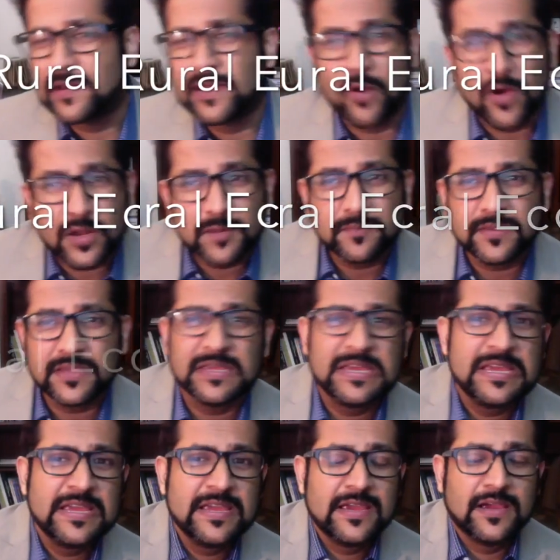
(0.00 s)
economy,
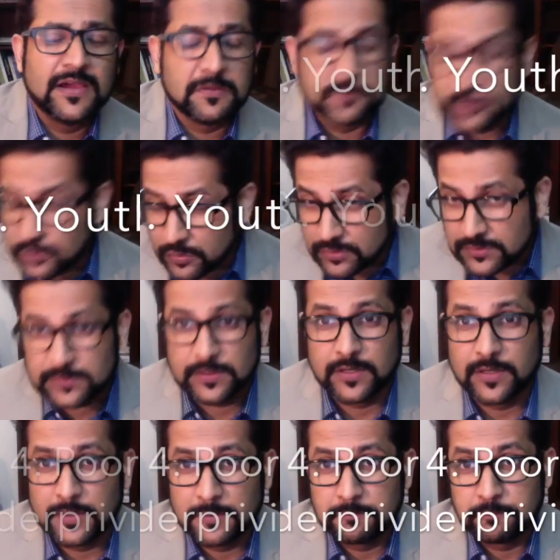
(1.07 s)
youth,
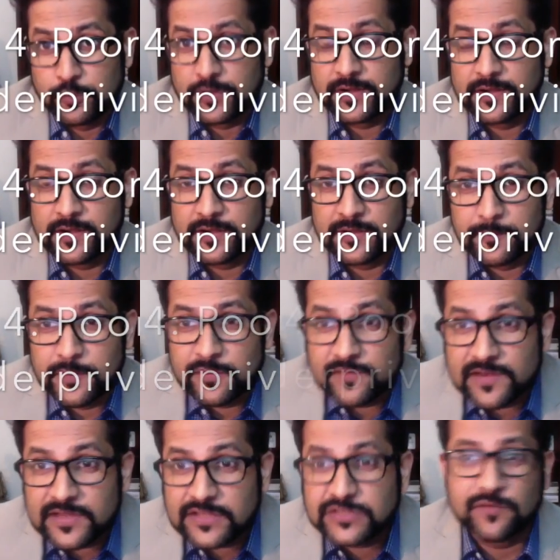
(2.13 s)
poor and
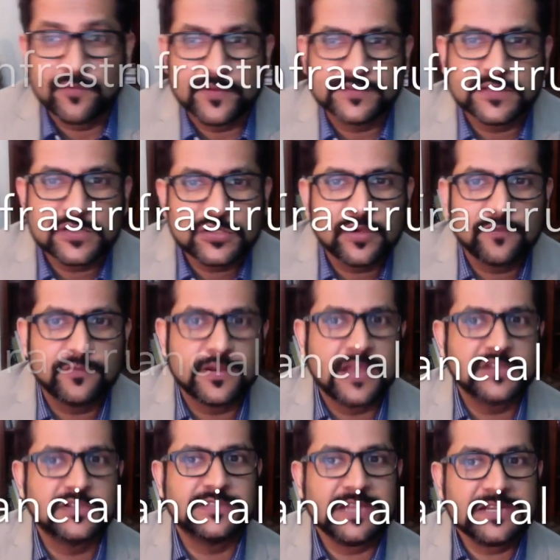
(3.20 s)
underprivileged, infrastructure,
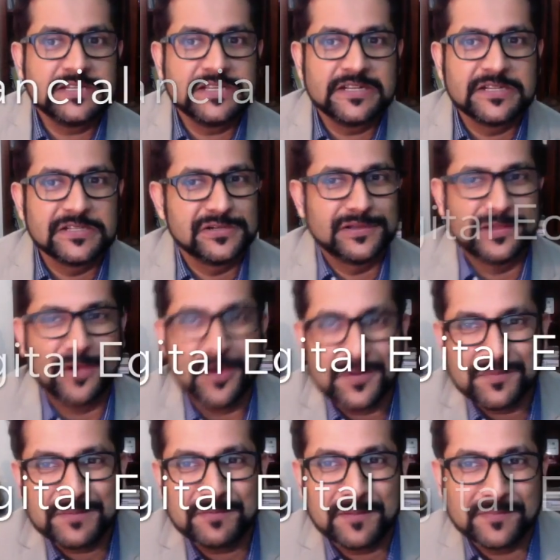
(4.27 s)
financial sector, digital
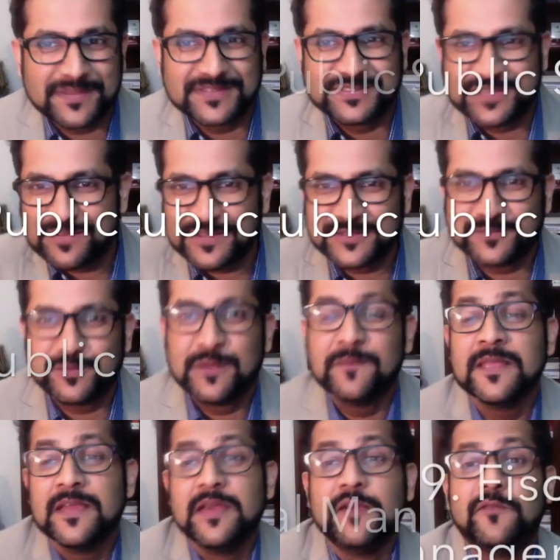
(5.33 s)
economy, public
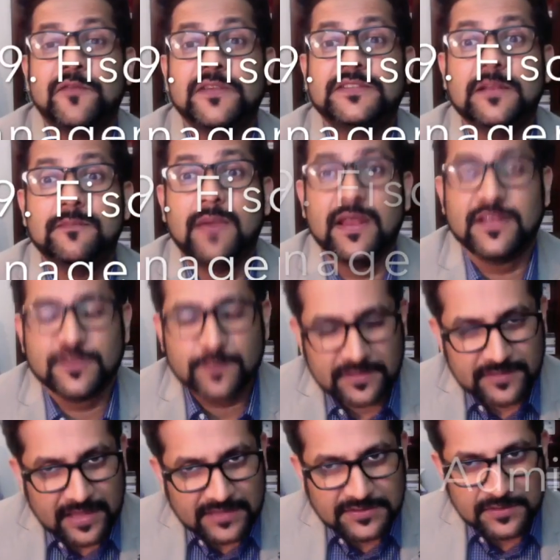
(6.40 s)
service, fiscal management,
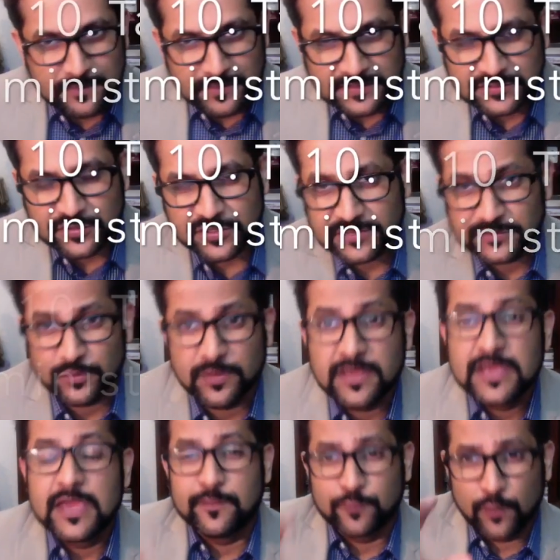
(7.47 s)
and tax administration. So,
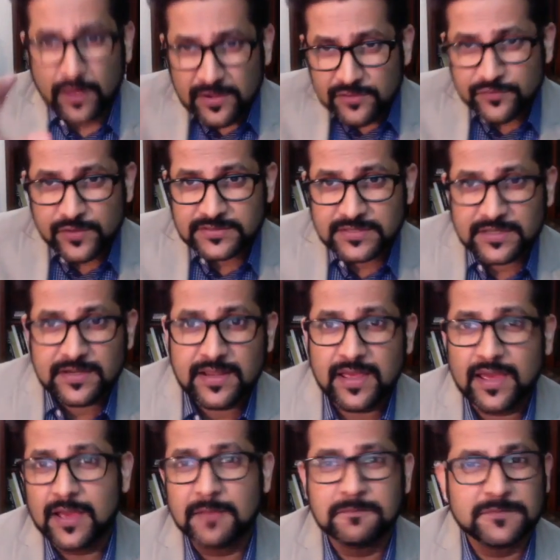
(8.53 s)
if you are interested,
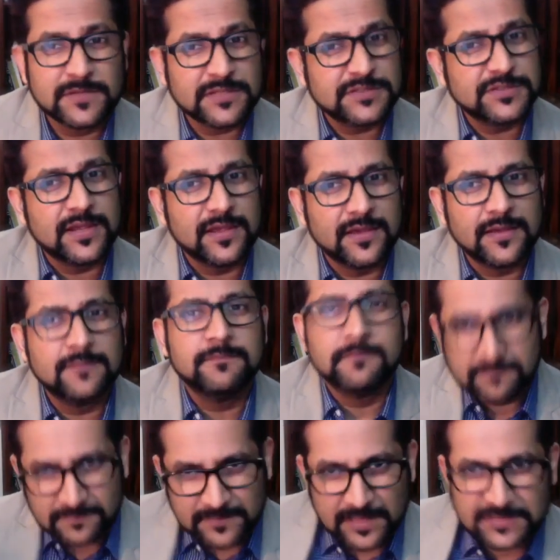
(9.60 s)
just stay here.
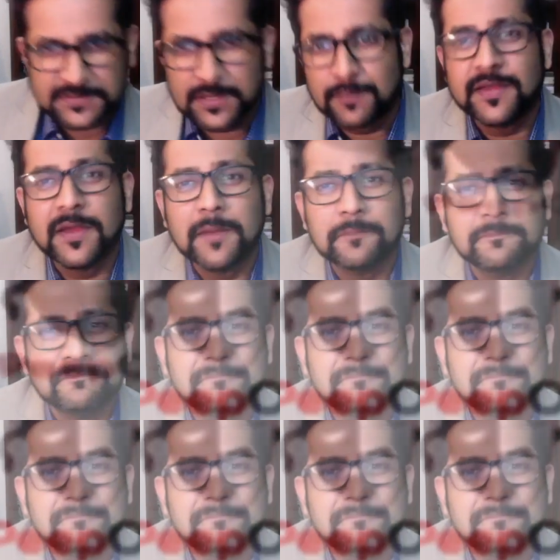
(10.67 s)
That's coming up.